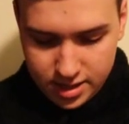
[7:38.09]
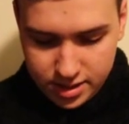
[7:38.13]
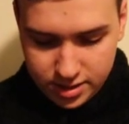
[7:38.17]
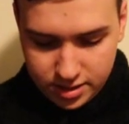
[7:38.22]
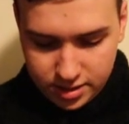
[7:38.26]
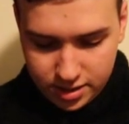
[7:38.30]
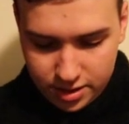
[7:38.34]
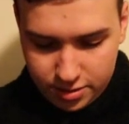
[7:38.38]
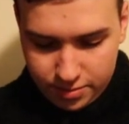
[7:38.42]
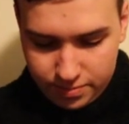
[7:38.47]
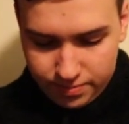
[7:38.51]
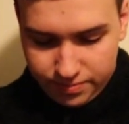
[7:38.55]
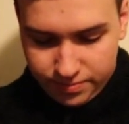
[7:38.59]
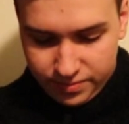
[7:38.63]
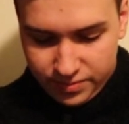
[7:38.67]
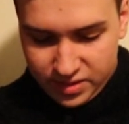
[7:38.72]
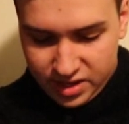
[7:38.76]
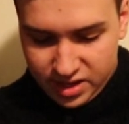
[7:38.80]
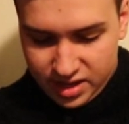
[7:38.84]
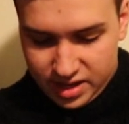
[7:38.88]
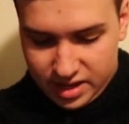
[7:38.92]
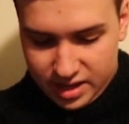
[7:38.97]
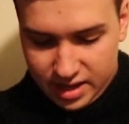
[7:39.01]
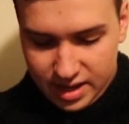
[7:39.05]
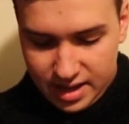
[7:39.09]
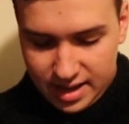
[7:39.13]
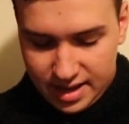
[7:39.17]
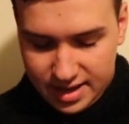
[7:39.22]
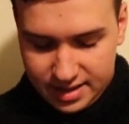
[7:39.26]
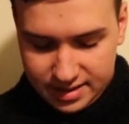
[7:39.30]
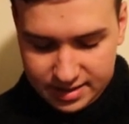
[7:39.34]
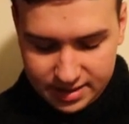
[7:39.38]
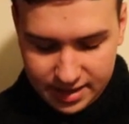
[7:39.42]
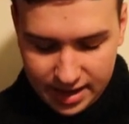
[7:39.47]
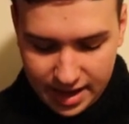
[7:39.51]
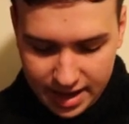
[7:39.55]
So,
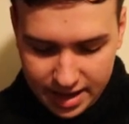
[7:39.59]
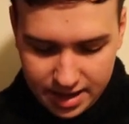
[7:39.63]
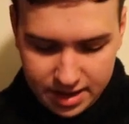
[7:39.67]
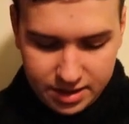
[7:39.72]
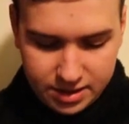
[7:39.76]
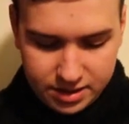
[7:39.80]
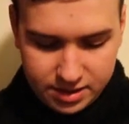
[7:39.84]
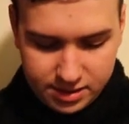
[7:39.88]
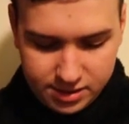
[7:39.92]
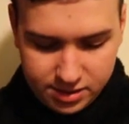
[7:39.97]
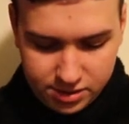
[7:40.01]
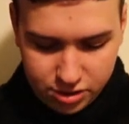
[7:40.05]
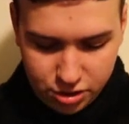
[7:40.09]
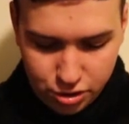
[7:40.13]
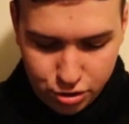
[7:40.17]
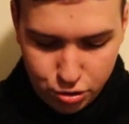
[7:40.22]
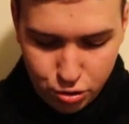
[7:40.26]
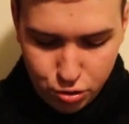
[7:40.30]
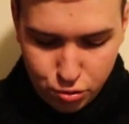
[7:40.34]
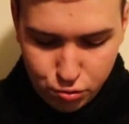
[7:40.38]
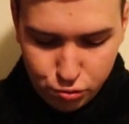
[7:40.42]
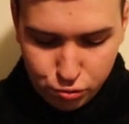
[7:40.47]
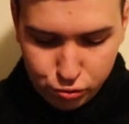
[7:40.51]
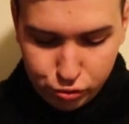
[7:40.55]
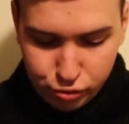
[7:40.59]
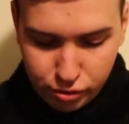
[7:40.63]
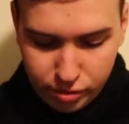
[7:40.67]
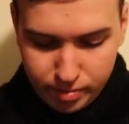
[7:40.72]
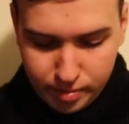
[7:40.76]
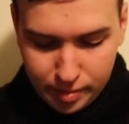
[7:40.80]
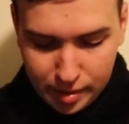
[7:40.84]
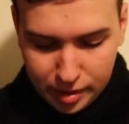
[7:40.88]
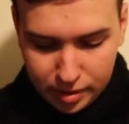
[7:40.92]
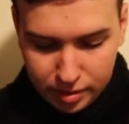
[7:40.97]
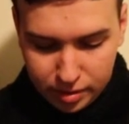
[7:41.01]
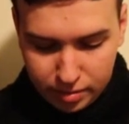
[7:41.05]
it takes two
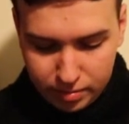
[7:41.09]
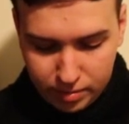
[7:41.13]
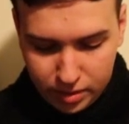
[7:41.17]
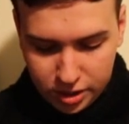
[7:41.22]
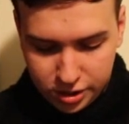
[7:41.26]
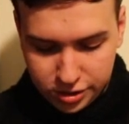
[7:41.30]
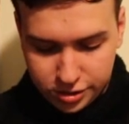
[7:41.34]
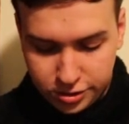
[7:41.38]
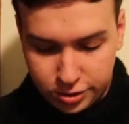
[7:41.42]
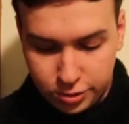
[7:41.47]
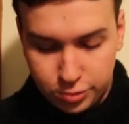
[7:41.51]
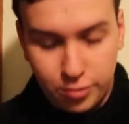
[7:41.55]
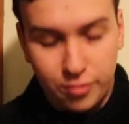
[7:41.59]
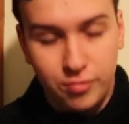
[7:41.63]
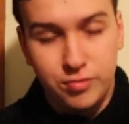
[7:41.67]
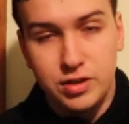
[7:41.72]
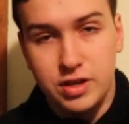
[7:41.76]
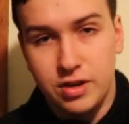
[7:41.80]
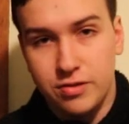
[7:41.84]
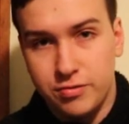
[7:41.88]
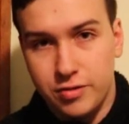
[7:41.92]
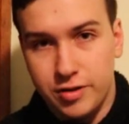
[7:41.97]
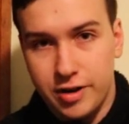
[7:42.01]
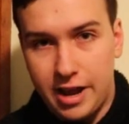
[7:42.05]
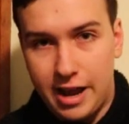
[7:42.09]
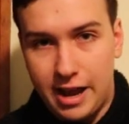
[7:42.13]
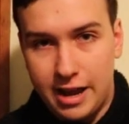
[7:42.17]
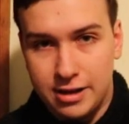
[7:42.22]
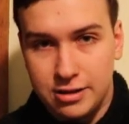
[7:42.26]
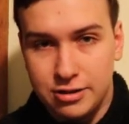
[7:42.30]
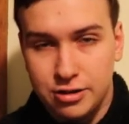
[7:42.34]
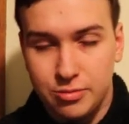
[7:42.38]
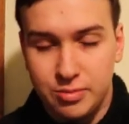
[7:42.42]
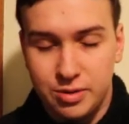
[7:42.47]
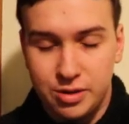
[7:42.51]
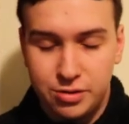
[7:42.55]
Dream Mirror monsters with different
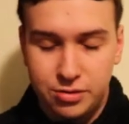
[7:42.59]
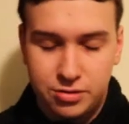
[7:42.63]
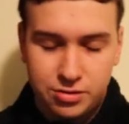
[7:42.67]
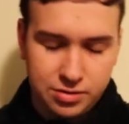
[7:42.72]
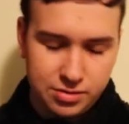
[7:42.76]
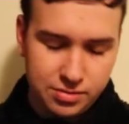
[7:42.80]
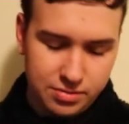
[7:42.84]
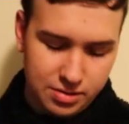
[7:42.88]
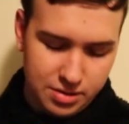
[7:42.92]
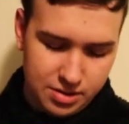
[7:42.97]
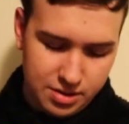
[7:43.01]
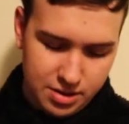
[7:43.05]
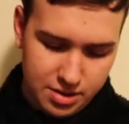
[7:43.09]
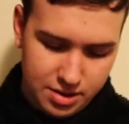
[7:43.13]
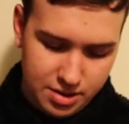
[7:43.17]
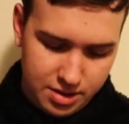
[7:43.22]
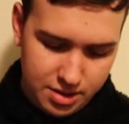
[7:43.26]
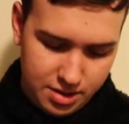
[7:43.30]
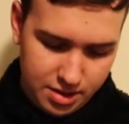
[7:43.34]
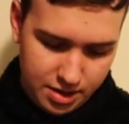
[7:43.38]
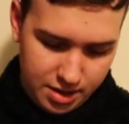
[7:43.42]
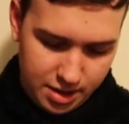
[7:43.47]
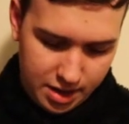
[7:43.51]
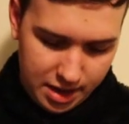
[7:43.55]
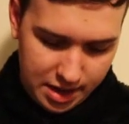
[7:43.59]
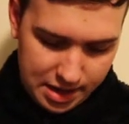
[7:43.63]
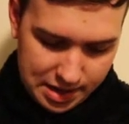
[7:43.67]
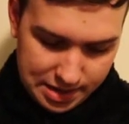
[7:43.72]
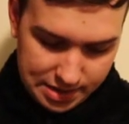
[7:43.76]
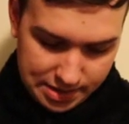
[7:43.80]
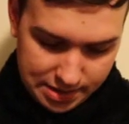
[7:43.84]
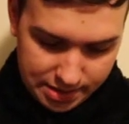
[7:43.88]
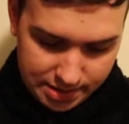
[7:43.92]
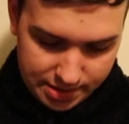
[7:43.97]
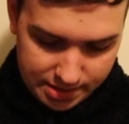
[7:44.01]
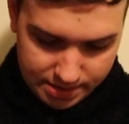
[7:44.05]
attributes,
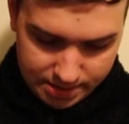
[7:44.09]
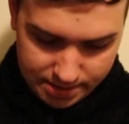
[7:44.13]
and